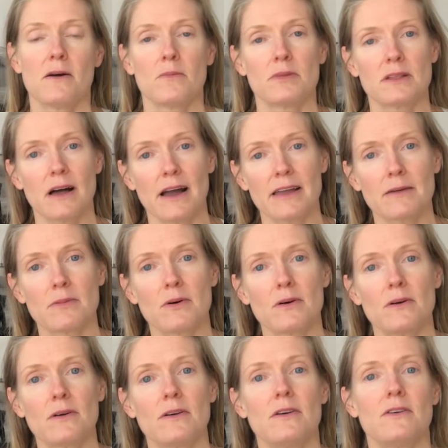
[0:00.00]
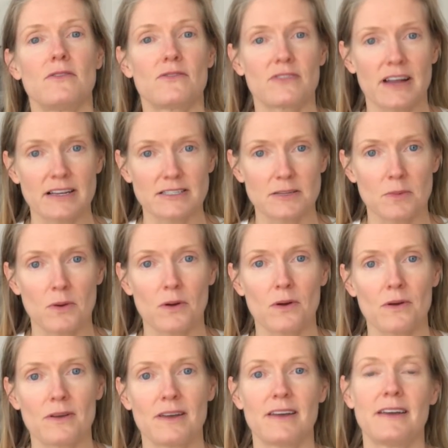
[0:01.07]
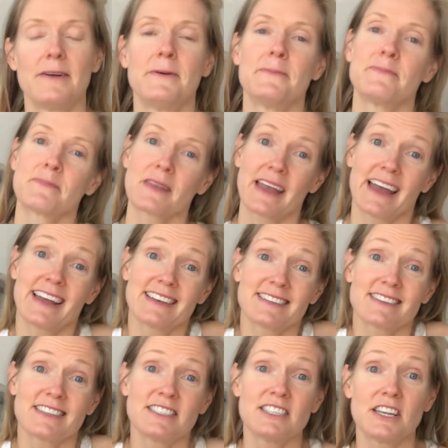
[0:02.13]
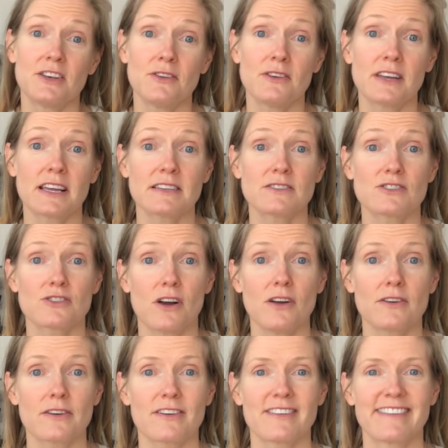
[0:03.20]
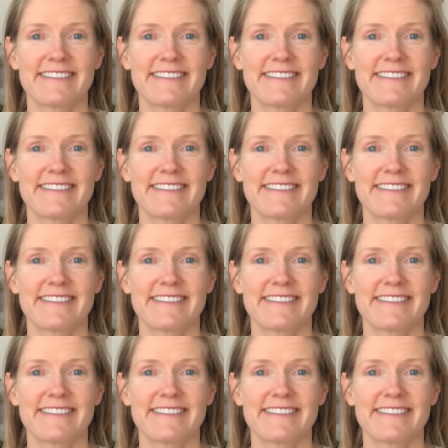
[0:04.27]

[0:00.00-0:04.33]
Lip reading: pliable, flexible, and continue to get stronger.